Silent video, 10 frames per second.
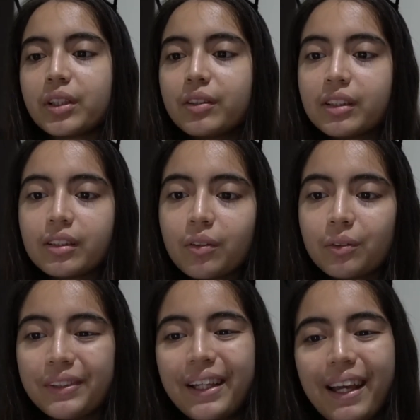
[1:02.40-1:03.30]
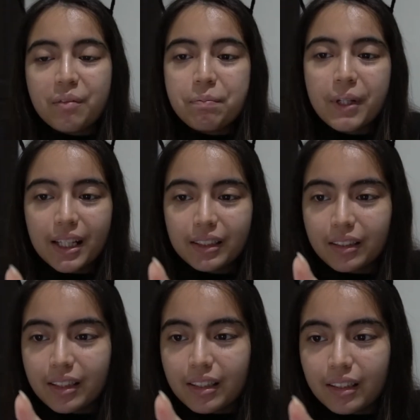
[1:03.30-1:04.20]
is it just now?
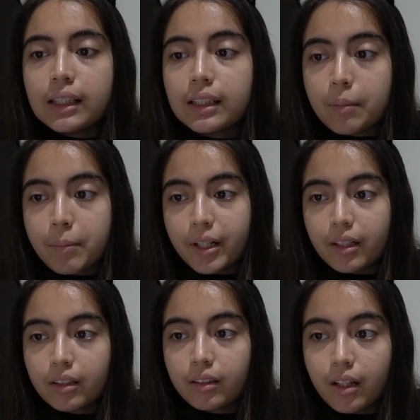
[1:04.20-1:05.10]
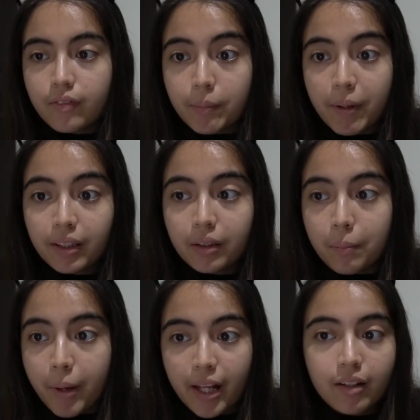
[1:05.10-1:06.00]
Impellitteri is an American heavy metal
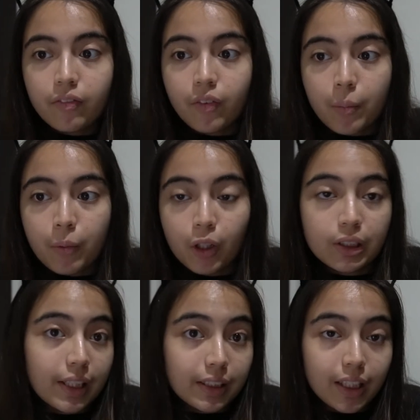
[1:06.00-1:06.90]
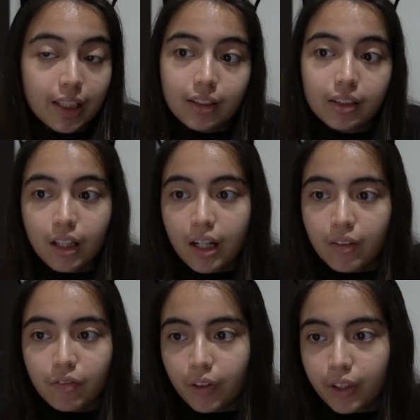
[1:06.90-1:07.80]
band from Los Angeles,
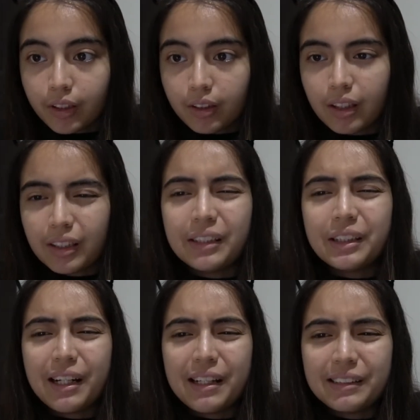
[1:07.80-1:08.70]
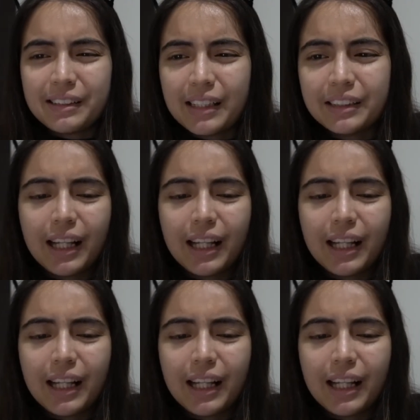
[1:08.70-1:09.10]
California. Angeles. The